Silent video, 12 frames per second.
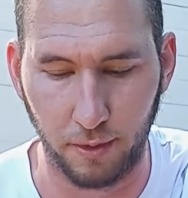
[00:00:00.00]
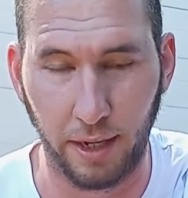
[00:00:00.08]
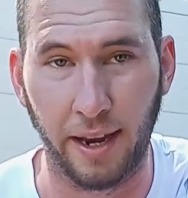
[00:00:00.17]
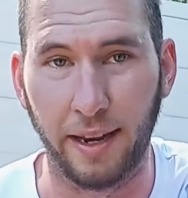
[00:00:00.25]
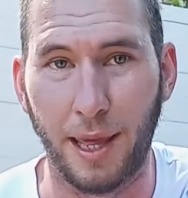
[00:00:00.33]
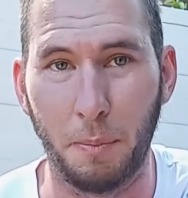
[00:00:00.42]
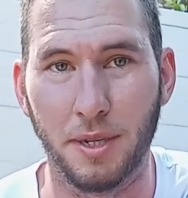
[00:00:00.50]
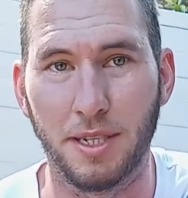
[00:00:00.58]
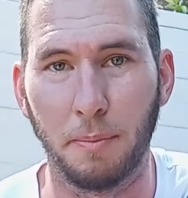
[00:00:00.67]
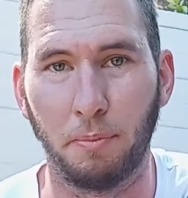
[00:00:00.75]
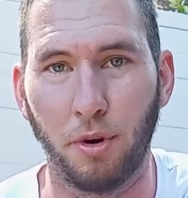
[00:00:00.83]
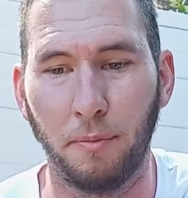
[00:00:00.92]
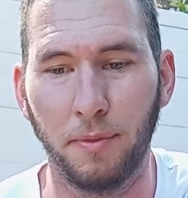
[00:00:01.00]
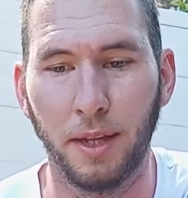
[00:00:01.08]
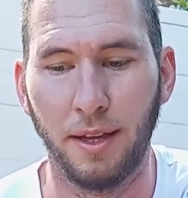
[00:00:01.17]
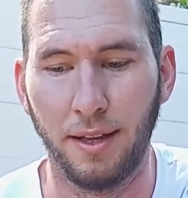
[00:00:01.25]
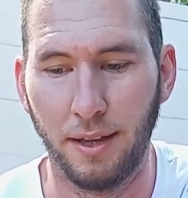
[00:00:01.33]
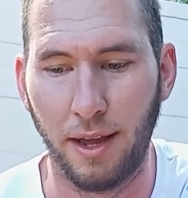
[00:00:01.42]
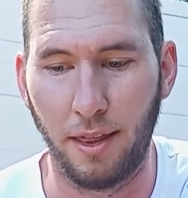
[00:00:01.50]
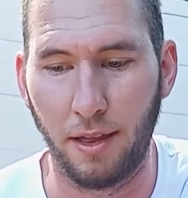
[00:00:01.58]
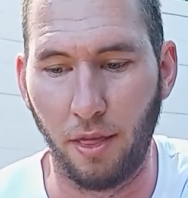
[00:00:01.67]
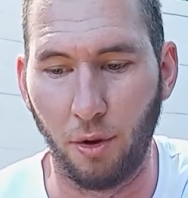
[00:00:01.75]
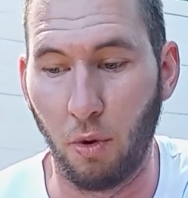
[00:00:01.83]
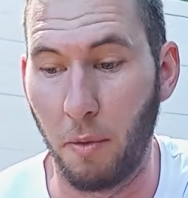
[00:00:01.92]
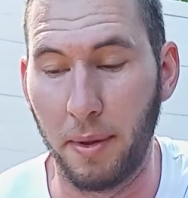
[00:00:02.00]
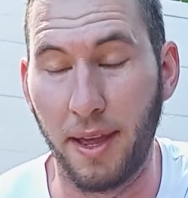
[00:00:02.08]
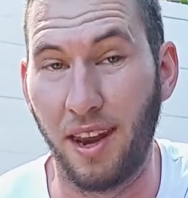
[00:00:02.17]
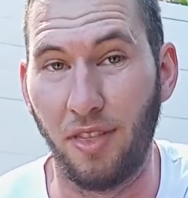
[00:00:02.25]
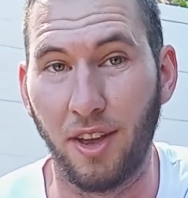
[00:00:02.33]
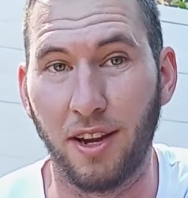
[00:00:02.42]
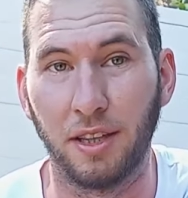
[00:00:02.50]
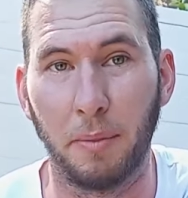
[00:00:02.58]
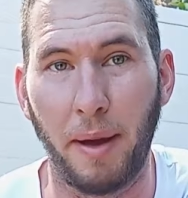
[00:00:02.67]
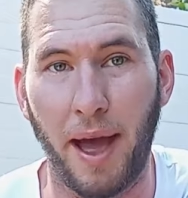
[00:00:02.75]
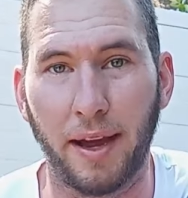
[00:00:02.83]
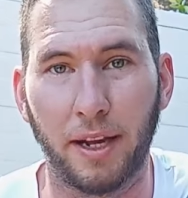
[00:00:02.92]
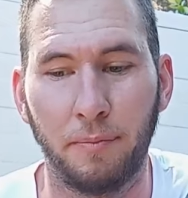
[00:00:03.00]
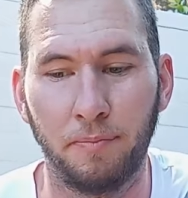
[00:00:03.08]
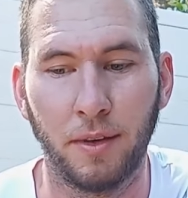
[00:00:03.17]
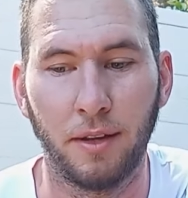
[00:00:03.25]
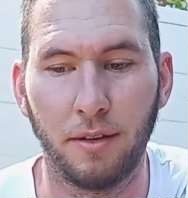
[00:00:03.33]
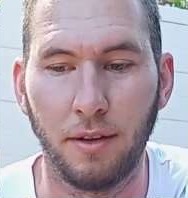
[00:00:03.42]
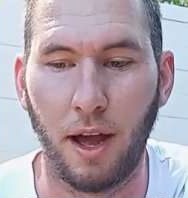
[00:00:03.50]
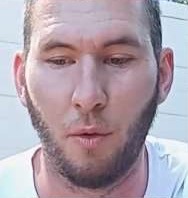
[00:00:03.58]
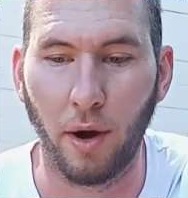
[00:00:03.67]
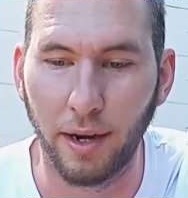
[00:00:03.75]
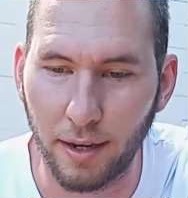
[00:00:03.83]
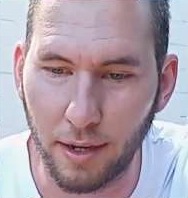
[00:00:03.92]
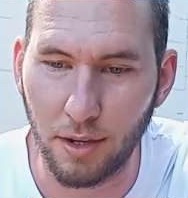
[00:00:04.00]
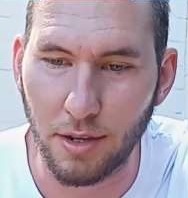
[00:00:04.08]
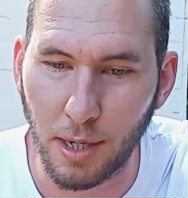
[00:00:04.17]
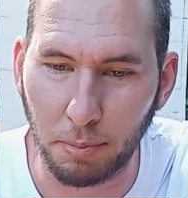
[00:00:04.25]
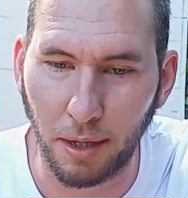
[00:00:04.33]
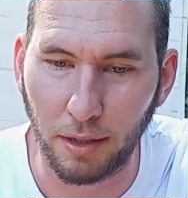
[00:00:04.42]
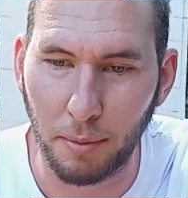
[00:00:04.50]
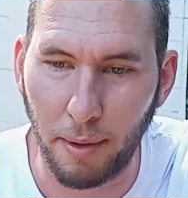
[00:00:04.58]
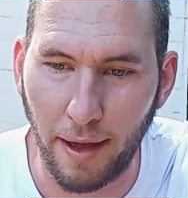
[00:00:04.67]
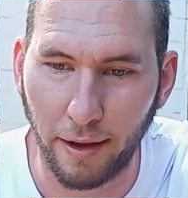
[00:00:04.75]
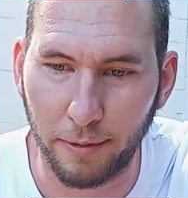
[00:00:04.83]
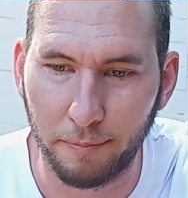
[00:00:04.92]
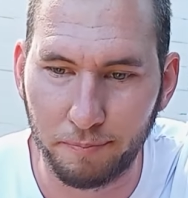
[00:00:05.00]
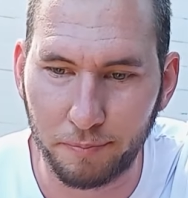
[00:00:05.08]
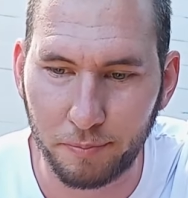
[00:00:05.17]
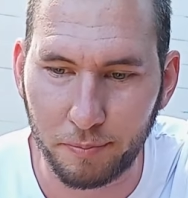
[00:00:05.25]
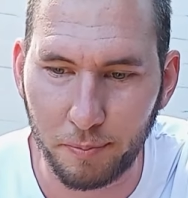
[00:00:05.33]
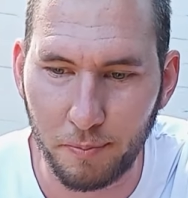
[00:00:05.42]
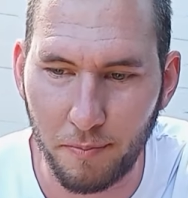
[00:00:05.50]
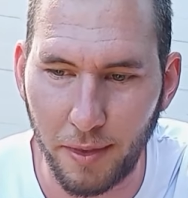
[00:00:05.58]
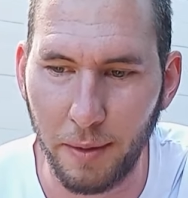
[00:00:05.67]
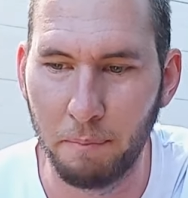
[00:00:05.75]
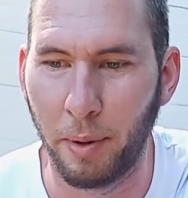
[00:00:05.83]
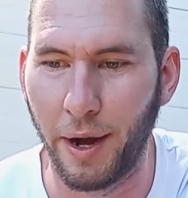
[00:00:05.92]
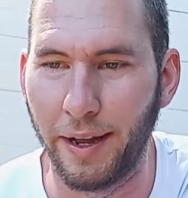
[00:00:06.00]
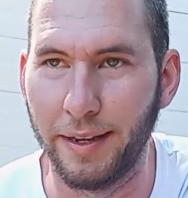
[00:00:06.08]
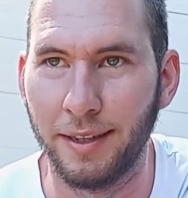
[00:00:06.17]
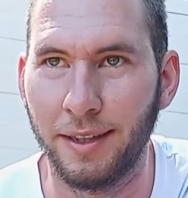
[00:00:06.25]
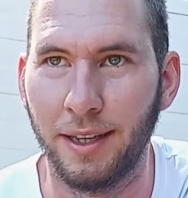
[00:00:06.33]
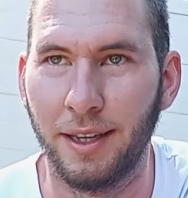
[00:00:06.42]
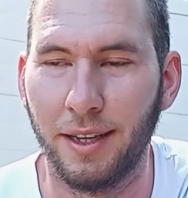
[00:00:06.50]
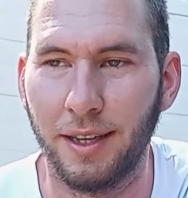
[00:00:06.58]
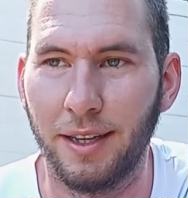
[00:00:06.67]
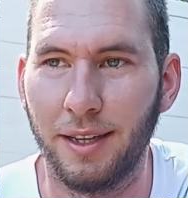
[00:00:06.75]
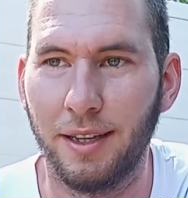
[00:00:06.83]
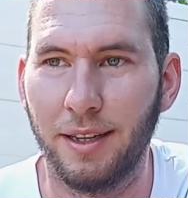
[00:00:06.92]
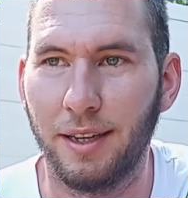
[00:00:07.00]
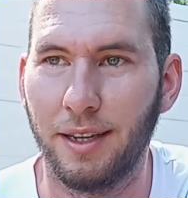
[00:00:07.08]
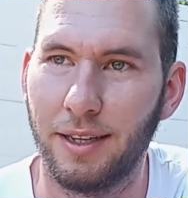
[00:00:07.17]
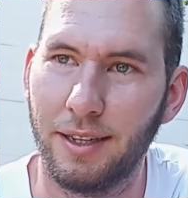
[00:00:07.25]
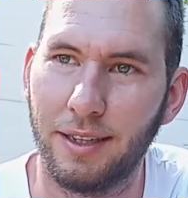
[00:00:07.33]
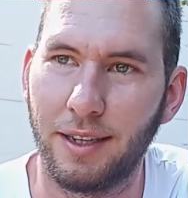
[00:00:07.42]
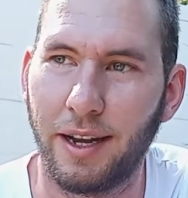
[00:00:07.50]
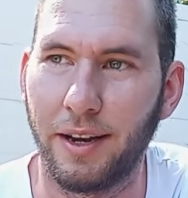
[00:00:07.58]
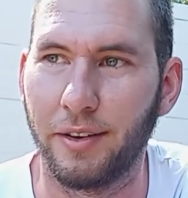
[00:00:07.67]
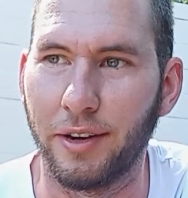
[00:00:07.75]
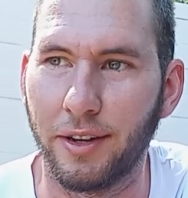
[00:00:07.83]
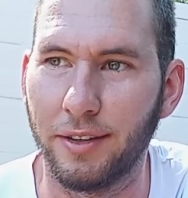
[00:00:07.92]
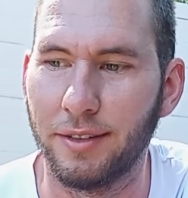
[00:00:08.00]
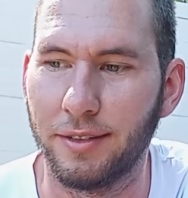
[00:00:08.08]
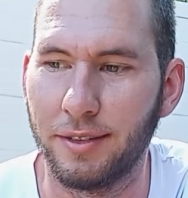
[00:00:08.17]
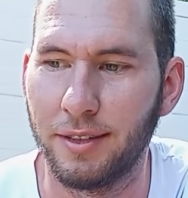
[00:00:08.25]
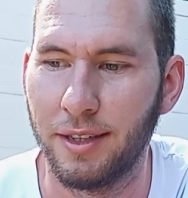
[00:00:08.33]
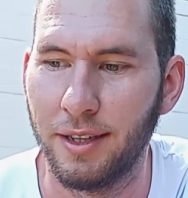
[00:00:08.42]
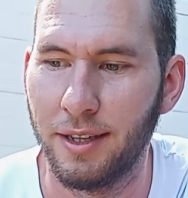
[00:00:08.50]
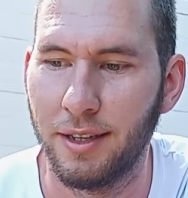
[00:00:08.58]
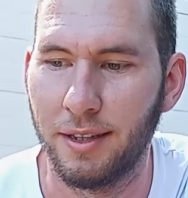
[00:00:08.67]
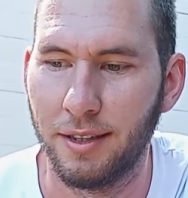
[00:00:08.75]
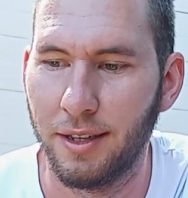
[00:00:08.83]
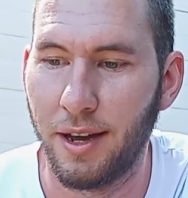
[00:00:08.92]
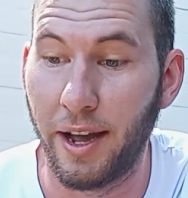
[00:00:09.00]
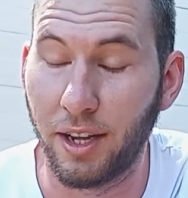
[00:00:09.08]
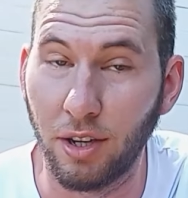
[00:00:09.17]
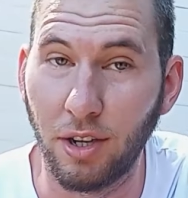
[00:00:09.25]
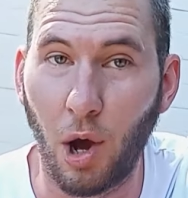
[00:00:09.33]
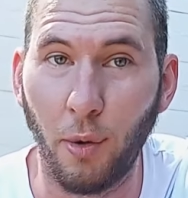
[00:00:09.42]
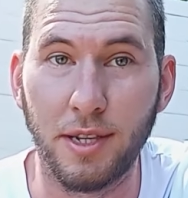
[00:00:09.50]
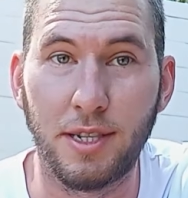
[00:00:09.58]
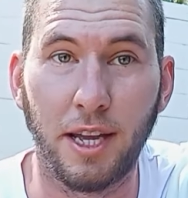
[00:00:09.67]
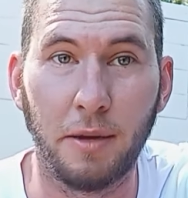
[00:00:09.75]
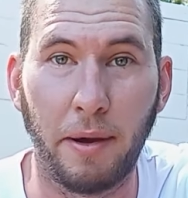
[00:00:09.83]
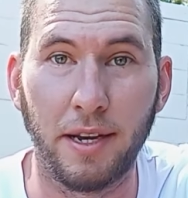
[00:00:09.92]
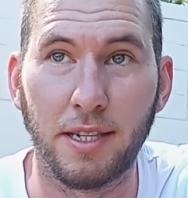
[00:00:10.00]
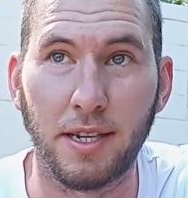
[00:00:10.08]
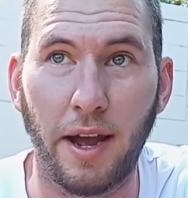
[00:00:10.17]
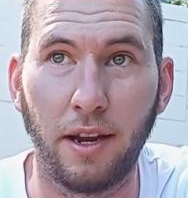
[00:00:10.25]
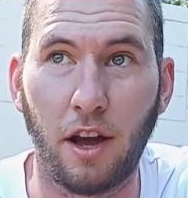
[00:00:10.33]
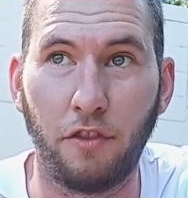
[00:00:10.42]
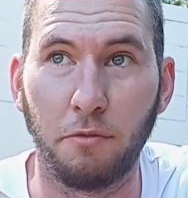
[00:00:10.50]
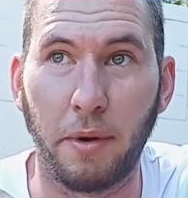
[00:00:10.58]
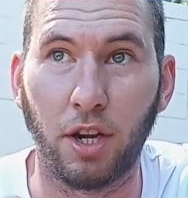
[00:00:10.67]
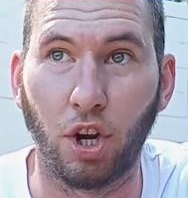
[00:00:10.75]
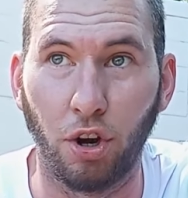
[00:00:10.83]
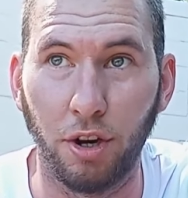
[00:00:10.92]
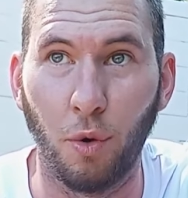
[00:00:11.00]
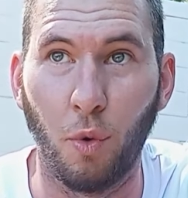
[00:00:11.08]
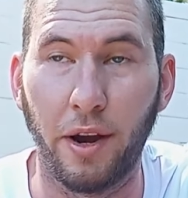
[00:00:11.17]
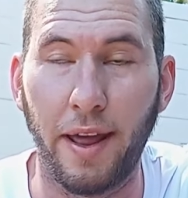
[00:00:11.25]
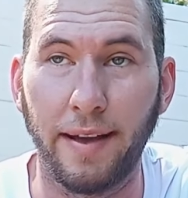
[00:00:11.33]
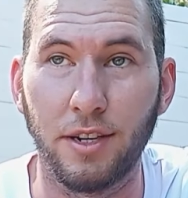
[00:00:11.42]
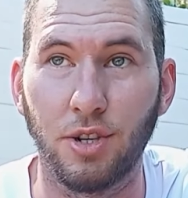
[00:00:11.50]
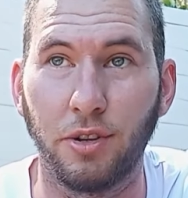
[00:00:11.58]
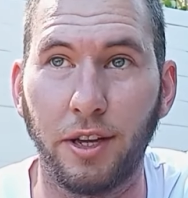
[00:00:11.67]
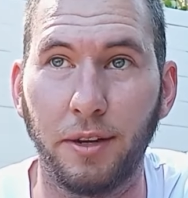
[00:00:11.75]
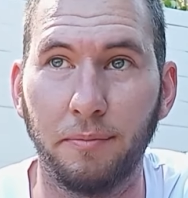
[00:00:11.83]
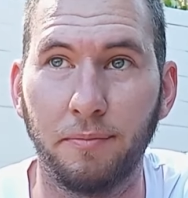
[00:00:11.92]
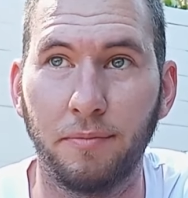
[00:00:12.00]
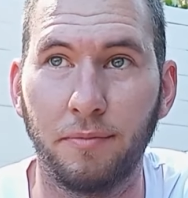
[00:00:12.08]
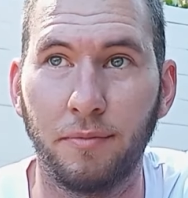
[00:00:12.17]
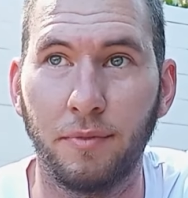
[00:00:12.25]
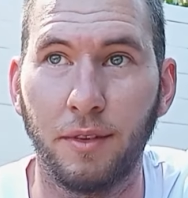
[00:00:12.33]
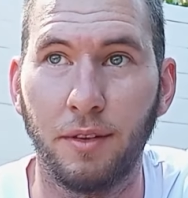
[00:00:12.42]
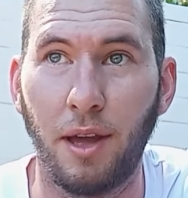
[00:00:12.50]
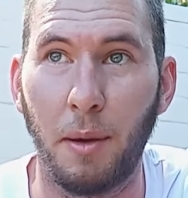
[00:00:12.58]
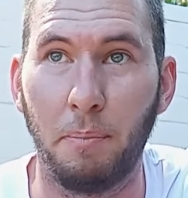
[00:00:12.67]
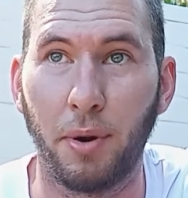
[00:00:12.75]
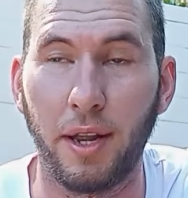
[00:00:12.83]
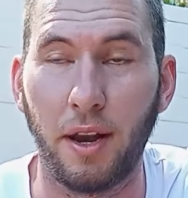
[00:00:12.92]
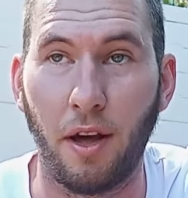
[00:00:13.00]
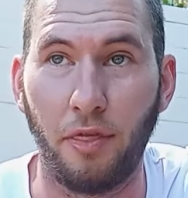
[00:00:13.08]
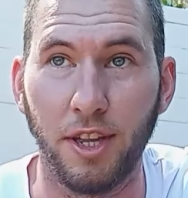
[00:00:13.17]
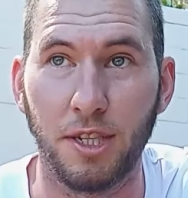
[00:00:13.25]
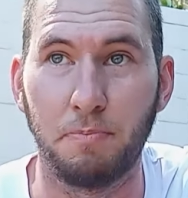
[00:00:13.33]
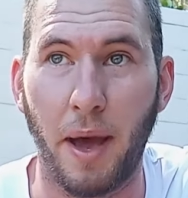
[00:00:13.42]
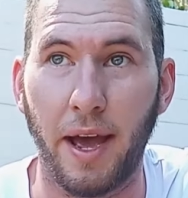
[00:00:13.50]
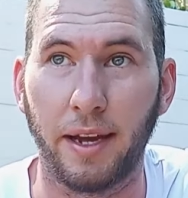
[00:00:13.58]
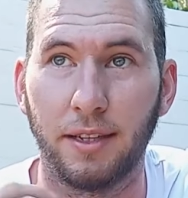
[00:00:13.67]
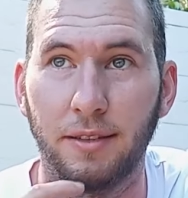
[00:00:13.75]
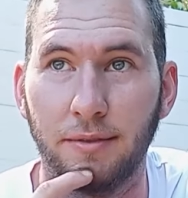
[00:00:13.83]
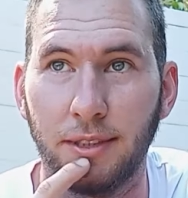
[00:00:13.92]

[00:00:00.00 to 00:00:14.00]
kind of keep it simple. And then there won't be anything on the back. I wanted to do something on the back, but I don't know. I could always take my sign off of my current one actually and put it on this back